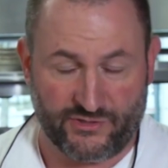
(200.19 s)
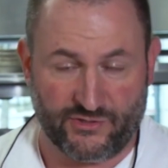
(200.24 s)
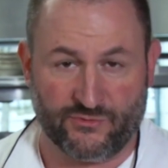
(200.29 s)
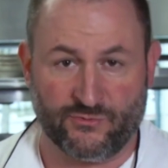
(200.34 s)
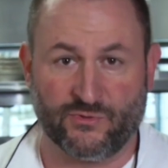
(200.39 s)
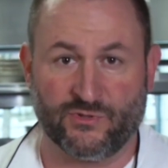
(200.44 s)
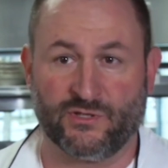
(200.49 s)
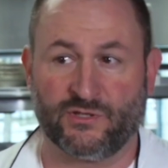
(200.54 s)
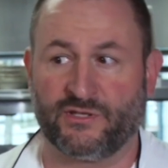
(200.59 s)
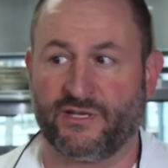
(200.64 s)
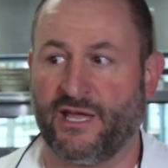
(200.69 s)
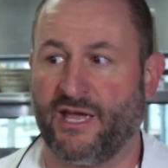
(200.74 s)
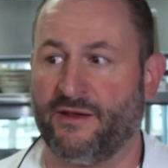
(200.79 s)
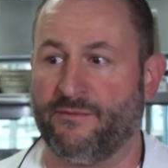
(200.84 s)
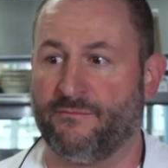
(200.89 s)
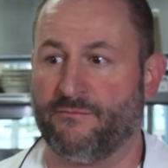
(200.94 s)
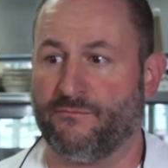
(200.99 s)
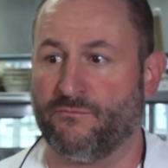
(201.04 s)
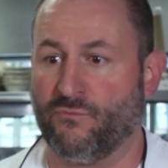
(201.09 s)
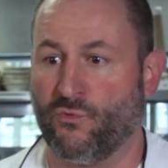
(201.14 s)
You will get
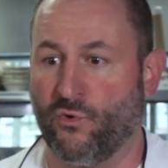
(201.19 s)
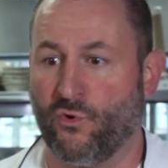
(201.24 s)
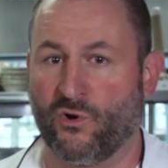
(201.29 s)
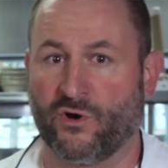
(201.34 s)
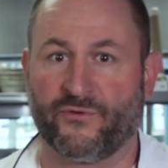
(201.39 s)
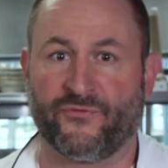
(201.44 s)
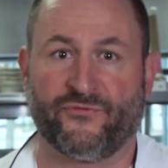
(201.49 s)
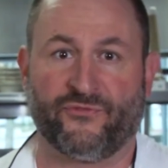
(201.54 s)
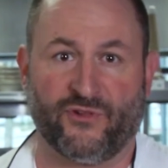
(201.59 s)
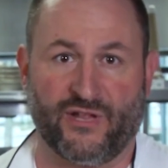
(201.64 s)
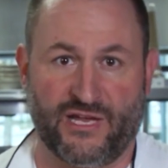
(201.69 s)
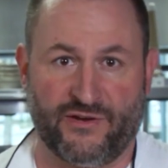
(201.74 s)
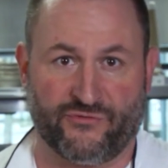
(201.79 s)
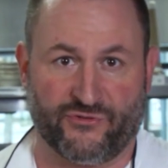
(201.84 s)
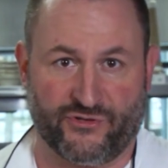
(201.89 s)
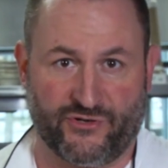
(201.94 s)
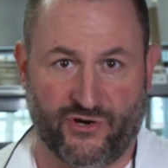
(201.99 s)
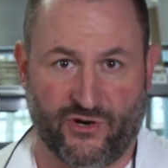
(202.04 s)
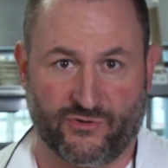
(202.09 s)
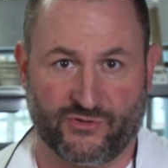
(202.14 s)
more
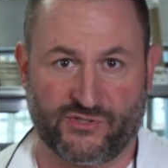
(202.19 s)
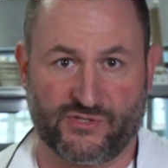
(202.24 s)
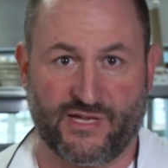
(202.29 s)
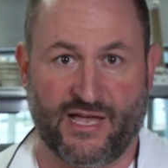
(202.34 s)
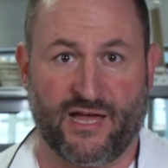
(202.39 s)
flavor notes